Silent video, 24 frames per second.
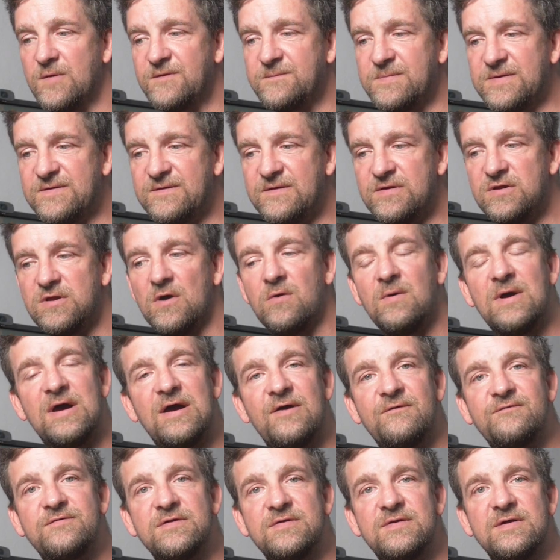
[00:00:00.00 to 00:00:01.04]
which means you don't
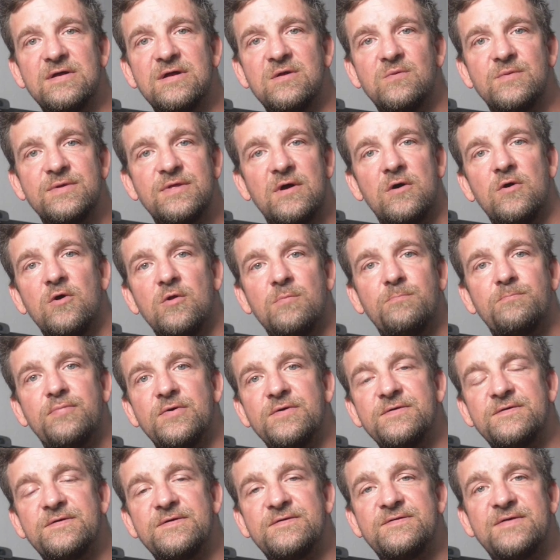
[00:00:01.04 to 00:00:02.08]
have to deal with a whole
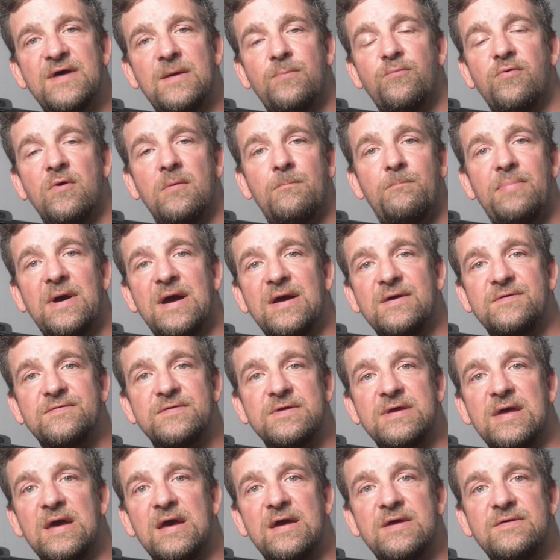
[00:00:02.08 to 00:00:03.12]
bunch of separate bags
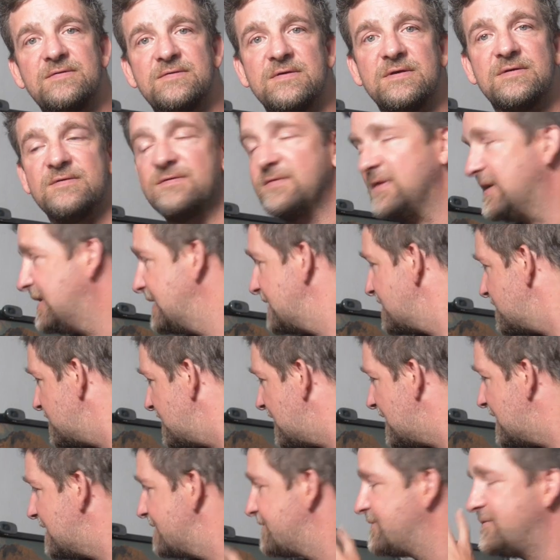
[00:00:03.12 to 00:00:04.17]
and cases like you
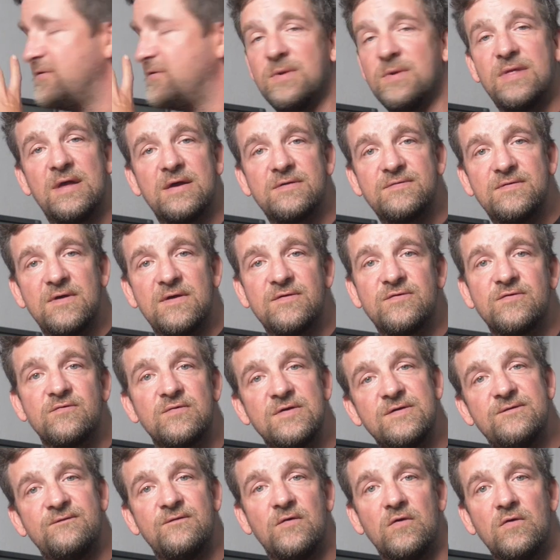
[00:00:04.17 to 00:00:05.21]
had with
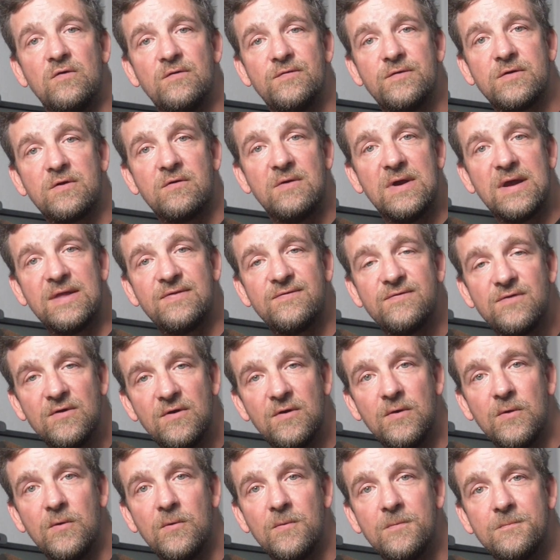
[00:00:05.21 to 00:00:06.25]
accessories for the Crane
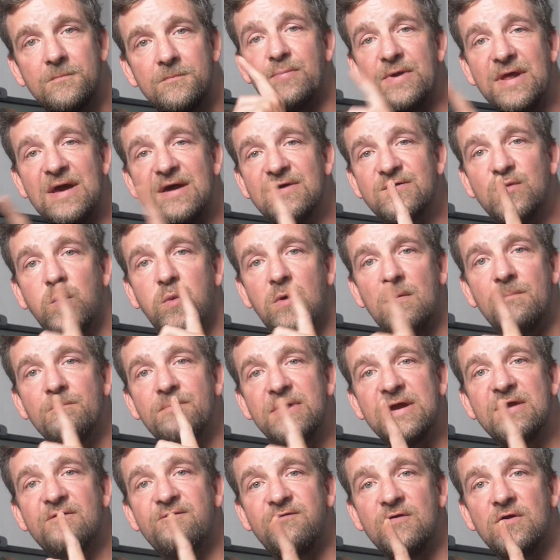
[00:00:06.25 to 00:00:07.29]
2. But it has one
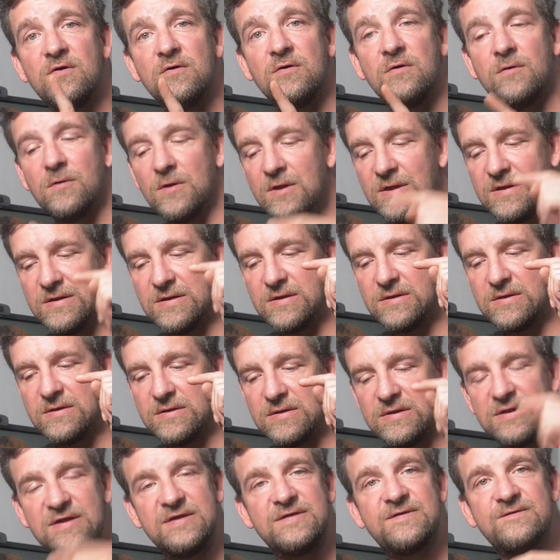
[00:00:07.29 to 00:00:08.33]
big flaw, at
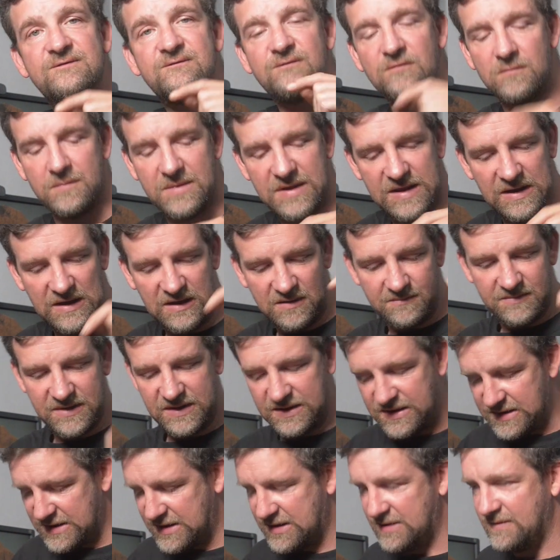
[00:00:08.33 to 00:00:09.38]
least for me. Let
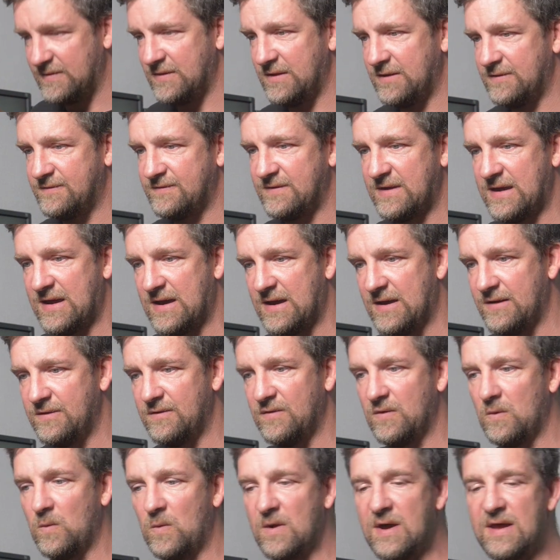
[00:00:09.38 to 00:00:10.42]
me get this out
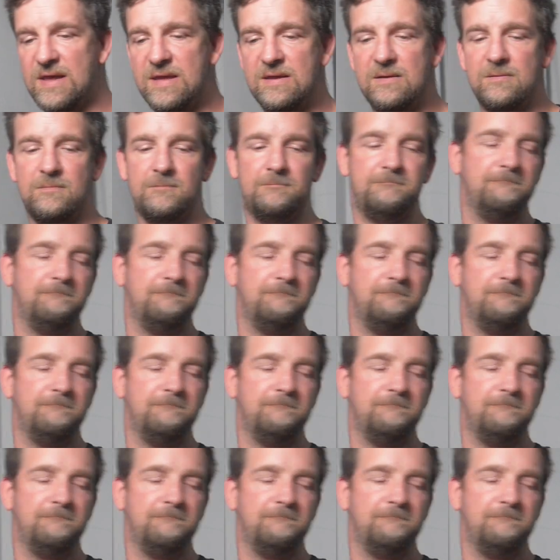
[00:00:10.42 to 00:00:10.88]
of the way.